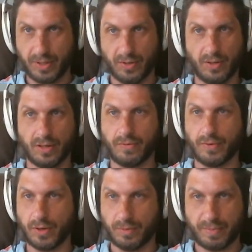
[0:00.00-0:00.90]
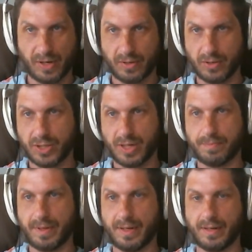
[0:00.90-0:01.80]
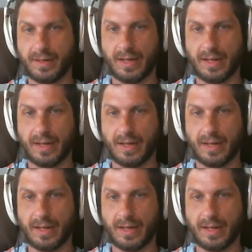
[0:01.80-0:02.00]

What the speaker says: and you're looking for good partnership in